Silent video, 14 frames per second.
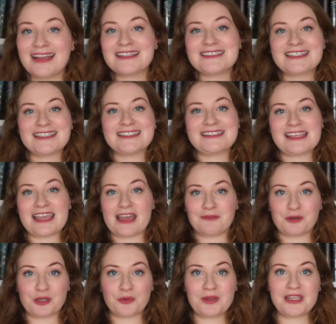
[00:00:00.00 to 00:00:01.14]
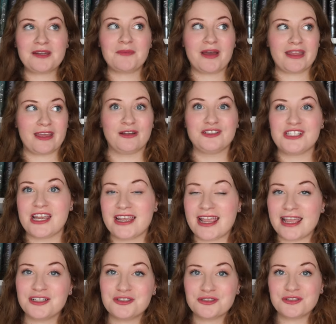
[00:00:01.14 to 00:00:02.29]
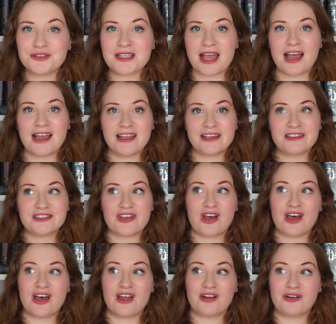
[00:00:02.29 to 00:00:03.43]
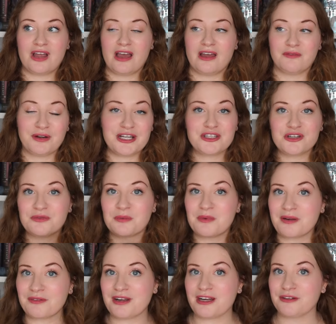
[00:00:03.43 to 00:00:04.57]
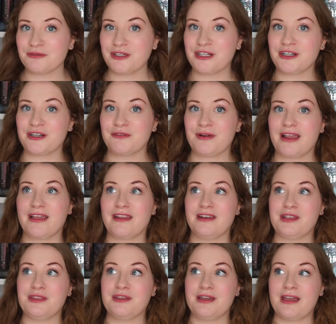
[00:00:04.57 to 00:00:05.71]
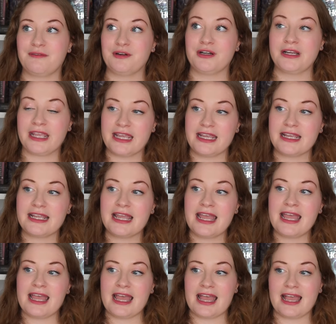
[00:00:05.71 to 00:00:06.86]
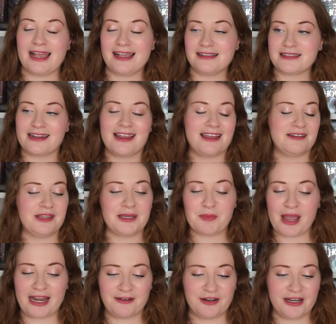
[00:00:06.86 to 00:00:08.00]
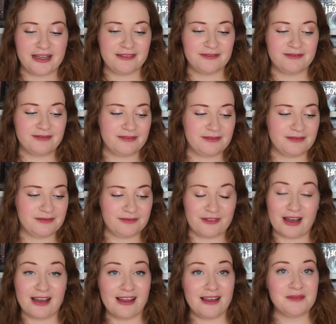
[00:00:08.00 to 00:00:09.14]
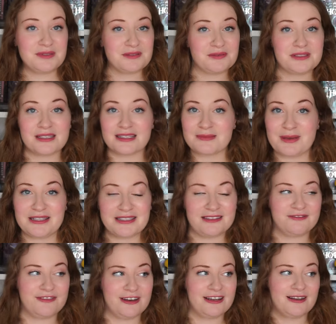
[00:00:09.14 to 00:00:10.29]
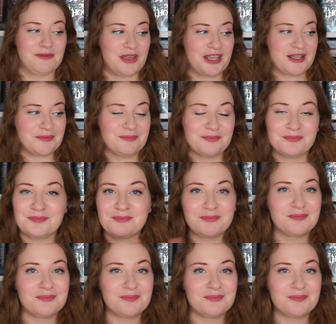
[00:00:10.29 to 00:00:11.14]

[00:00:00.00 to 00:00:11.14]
Next is The Ever Queen by LJ Andrews. I saw Rachel from Raven Hair Reader read The Ever King and said it had like pirate vibes and was like spicy and fun. I'm like,